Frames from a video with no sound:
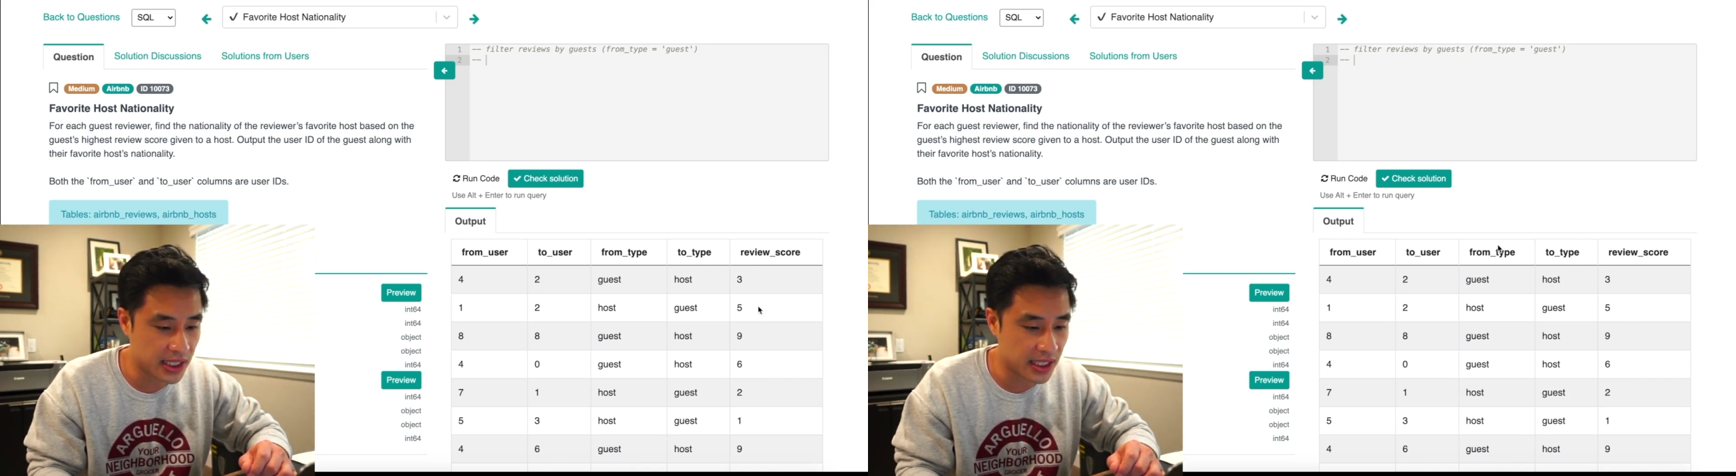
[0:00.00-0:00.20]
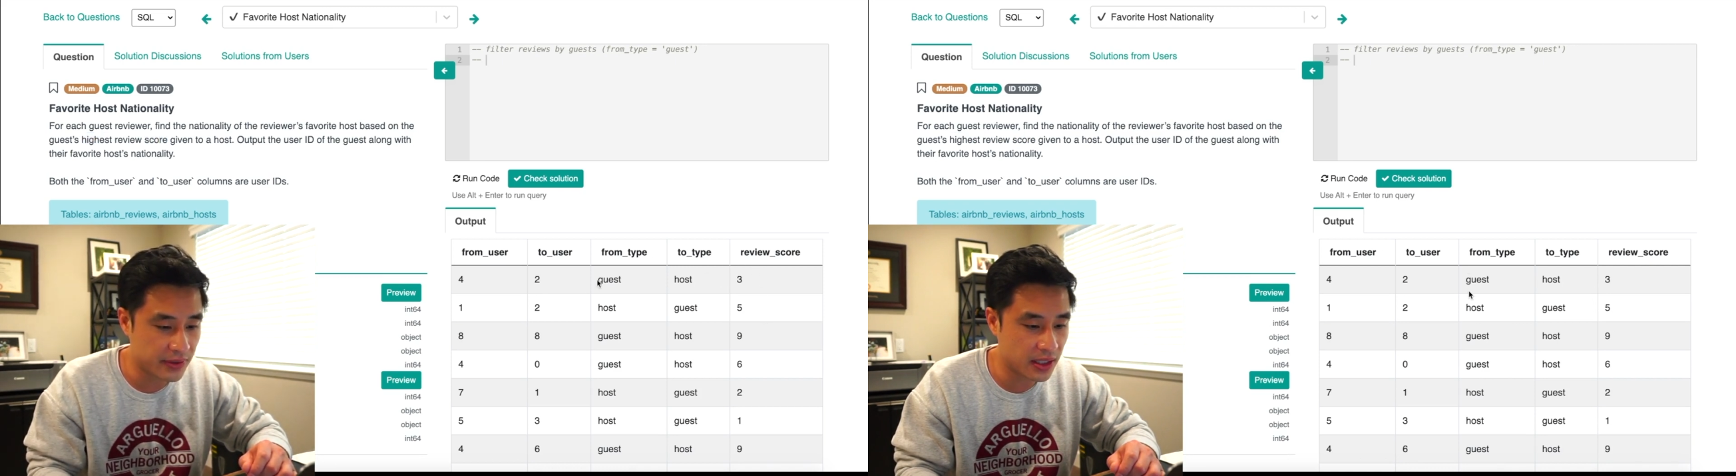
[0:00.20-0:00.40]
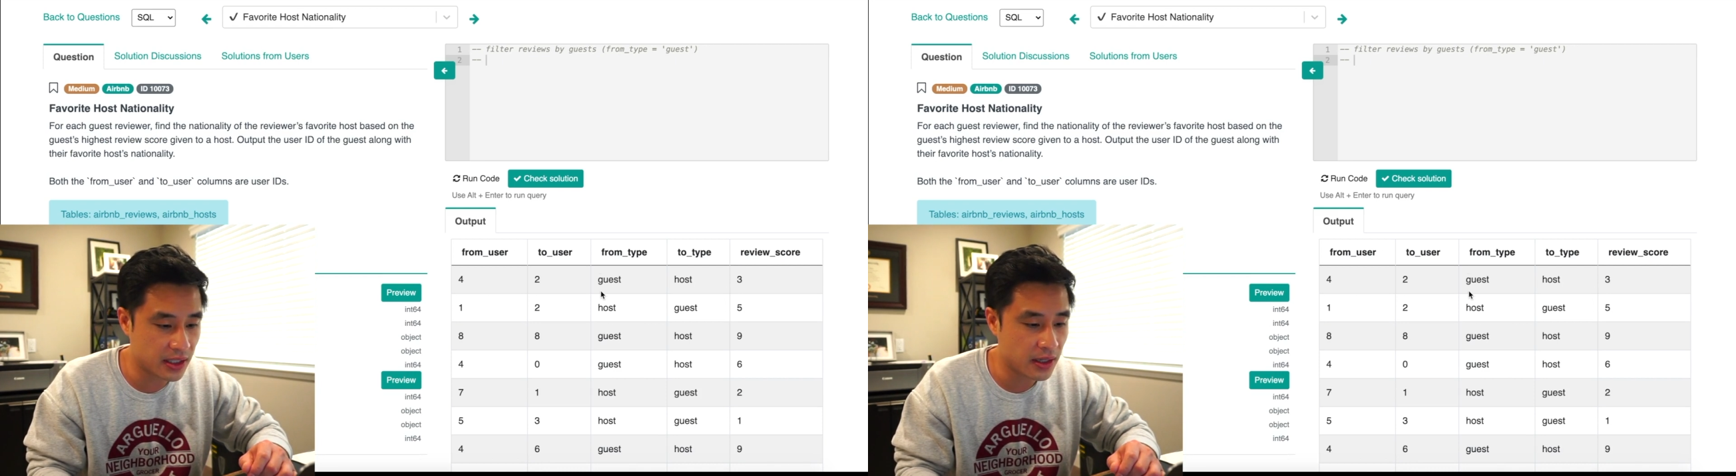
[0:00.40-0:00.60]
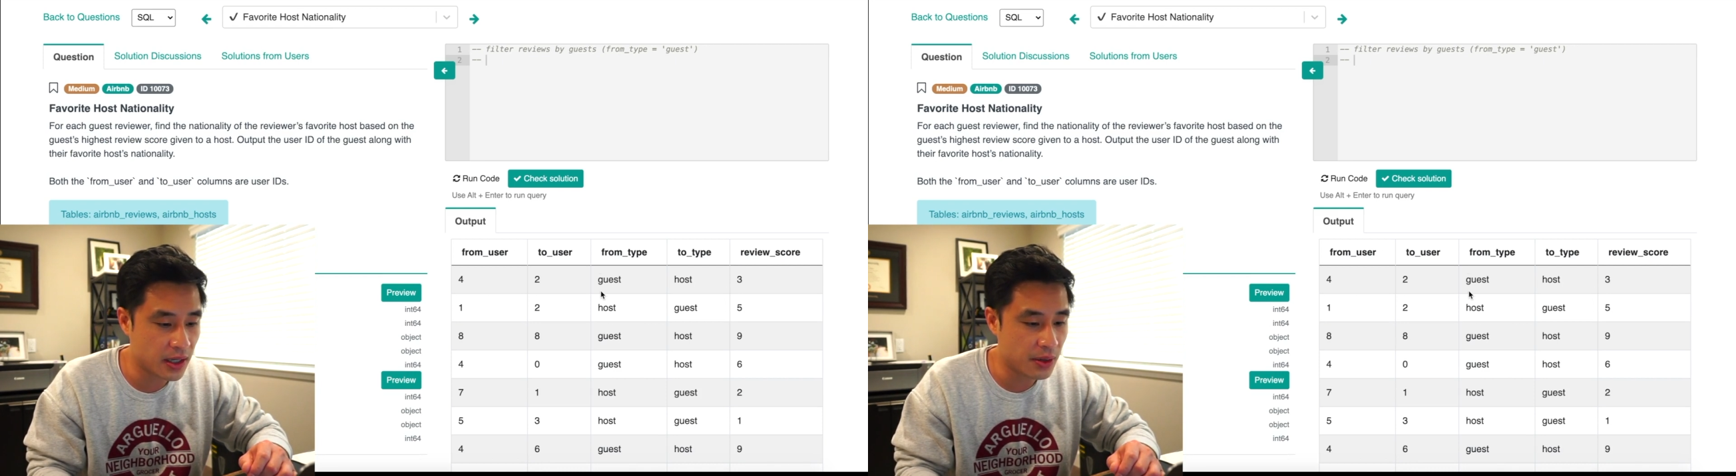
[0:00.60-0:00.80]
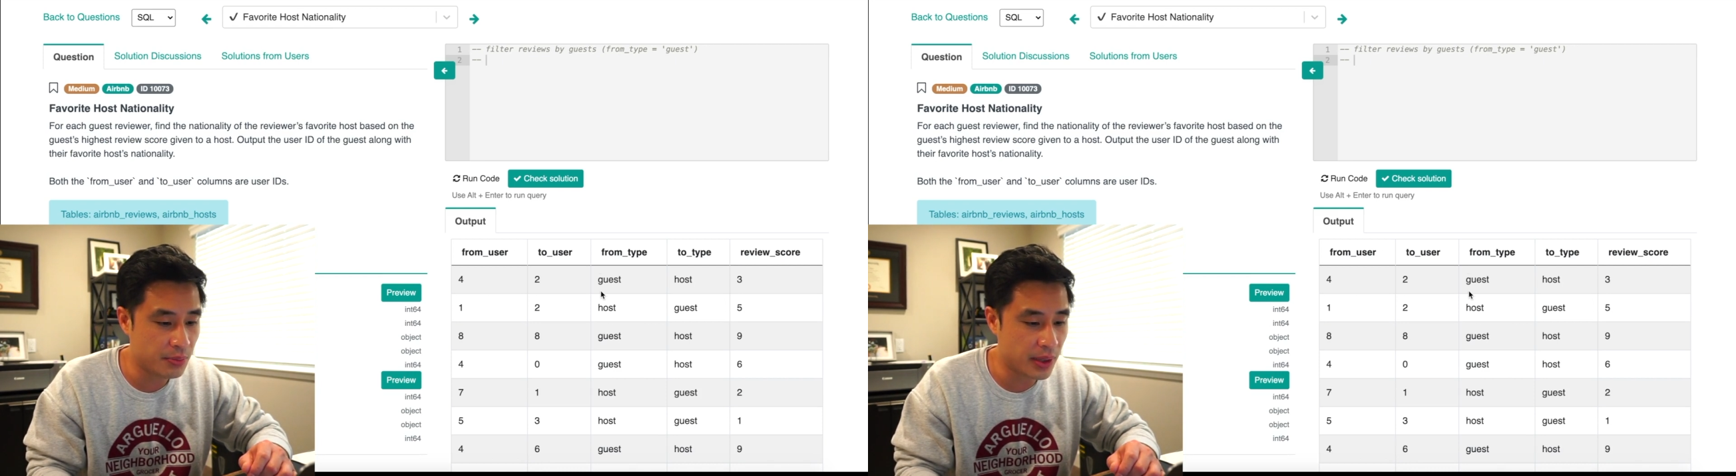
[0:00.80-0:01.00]
given
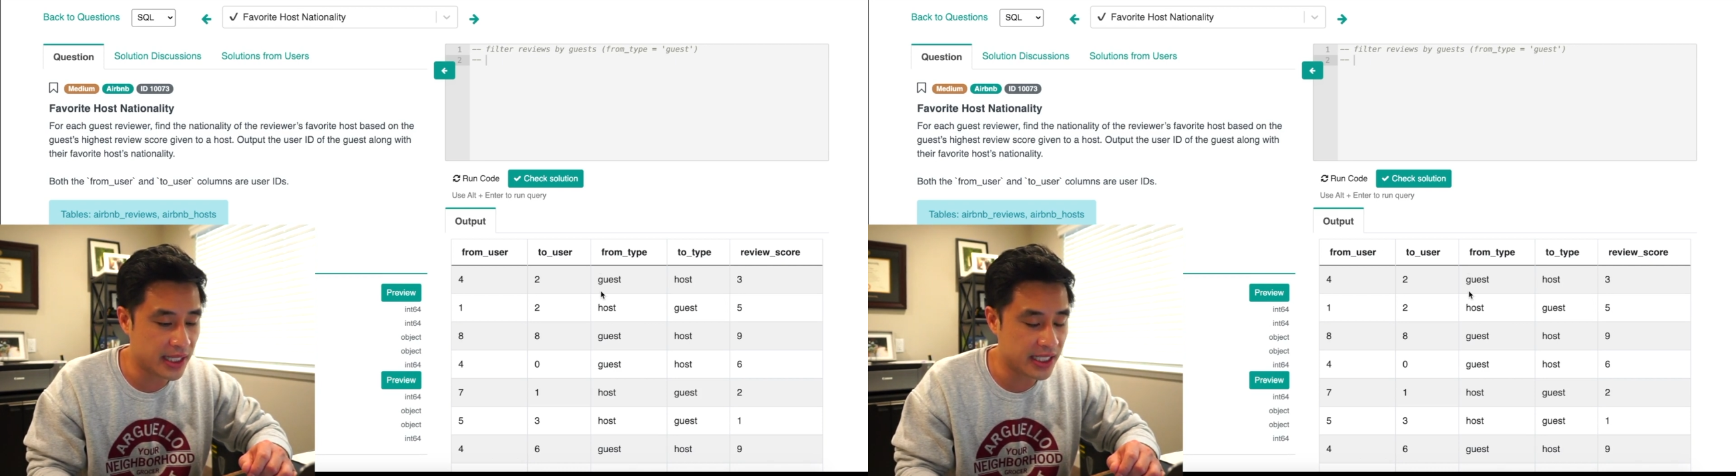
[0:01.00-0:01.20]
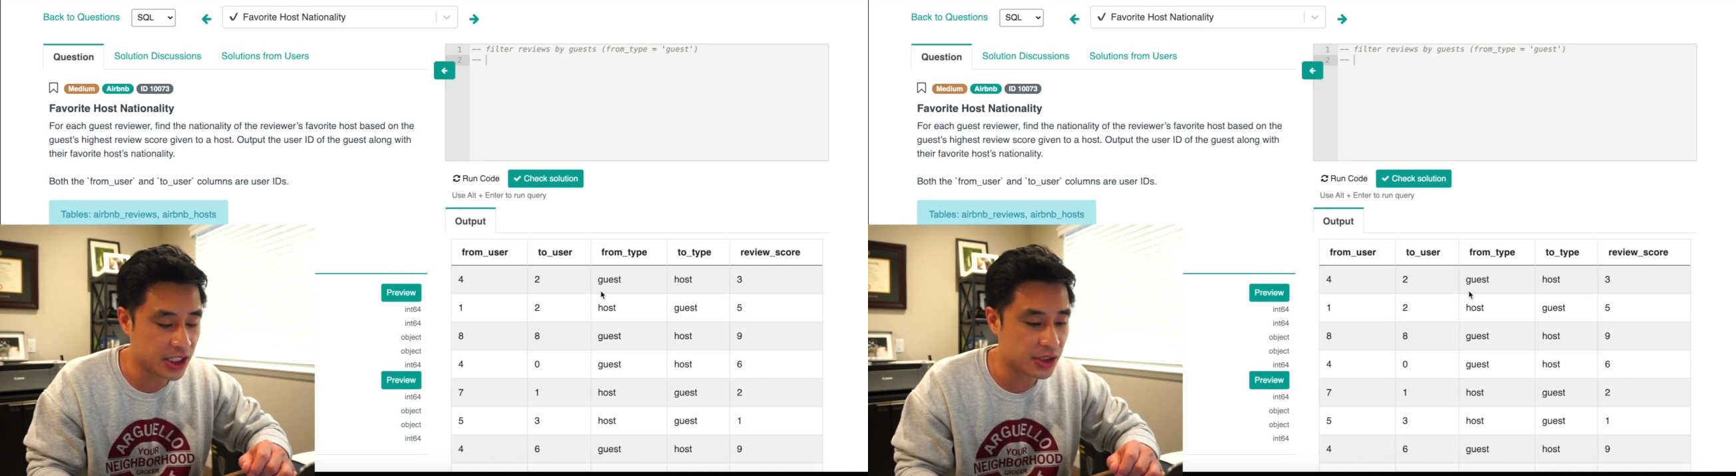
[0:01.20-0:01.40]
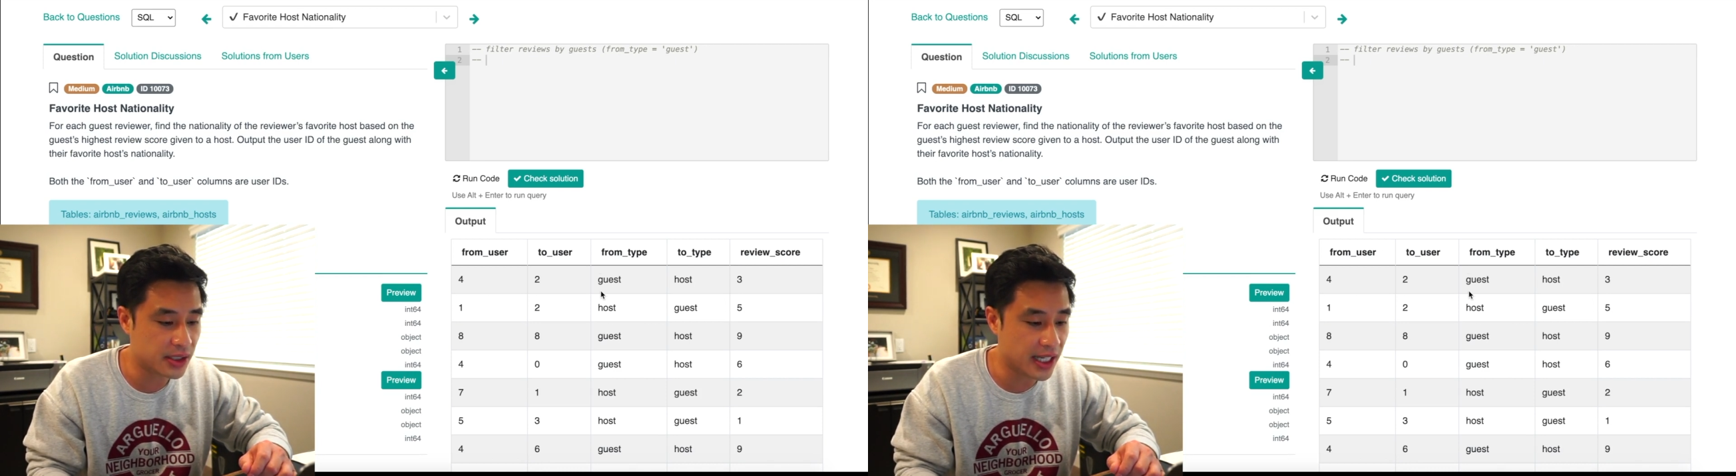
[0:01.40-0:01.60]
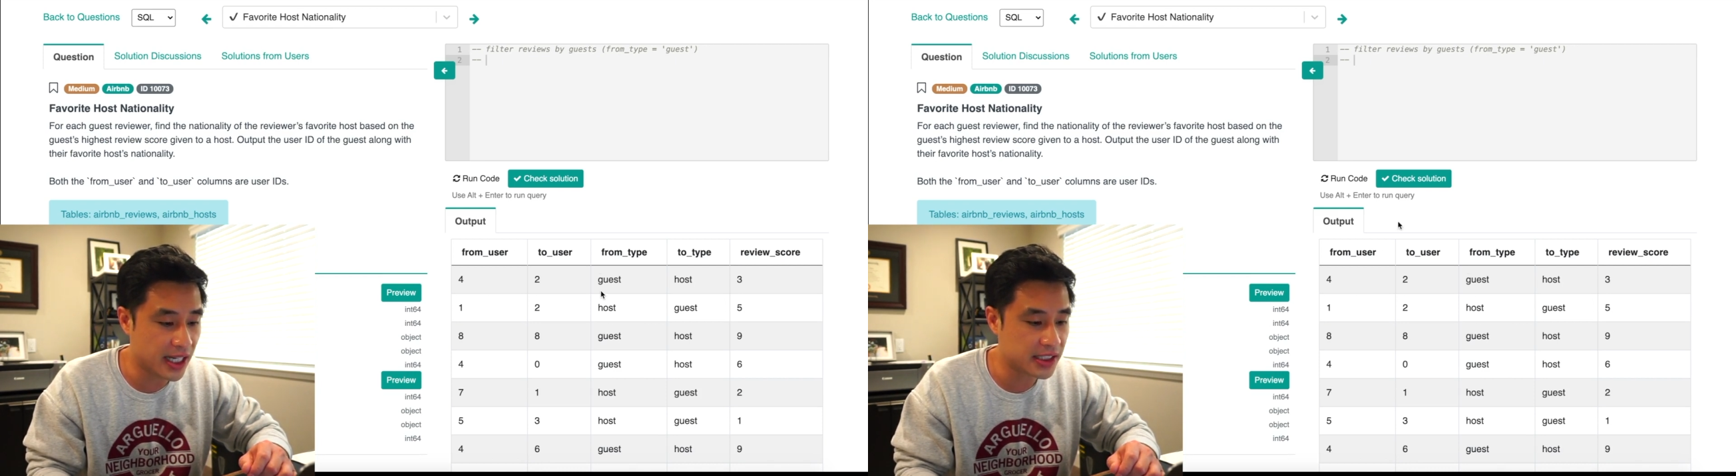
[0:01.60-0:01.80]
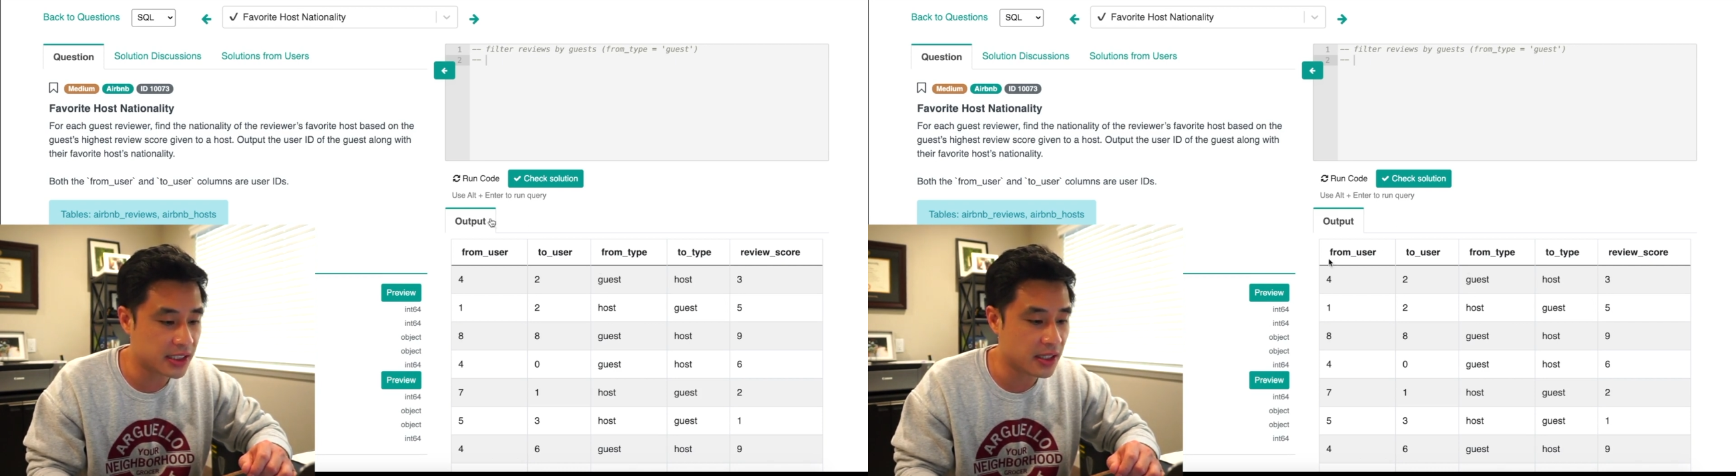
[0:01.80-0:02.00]
by each
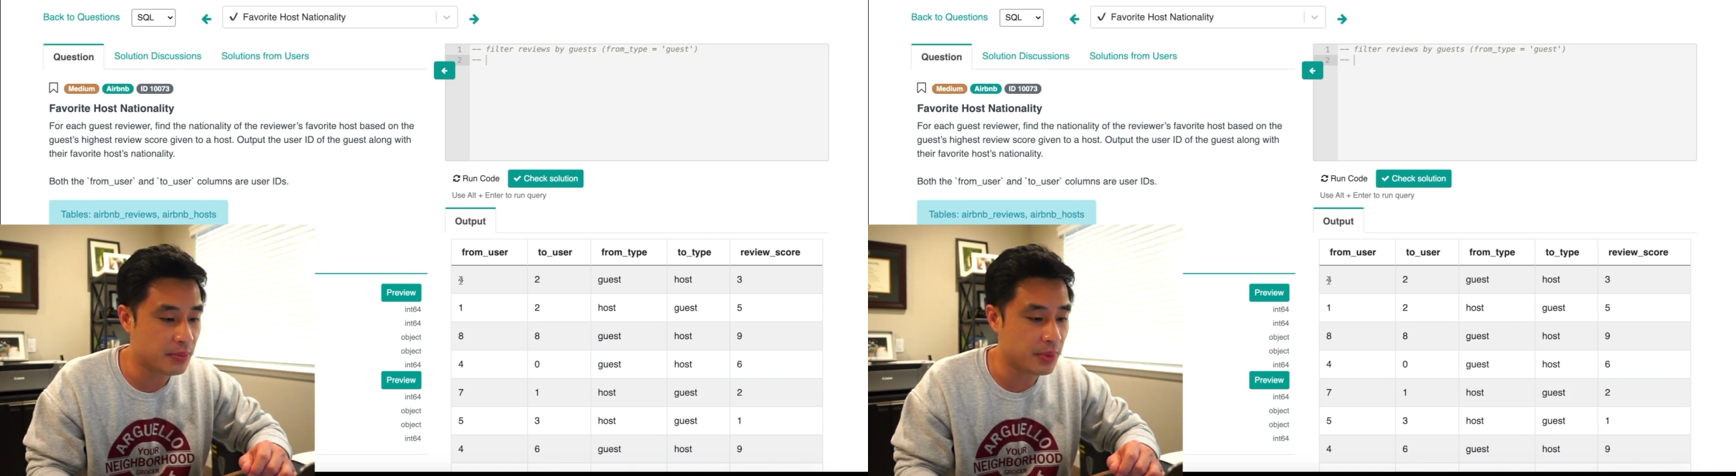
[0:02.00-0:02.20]
guest,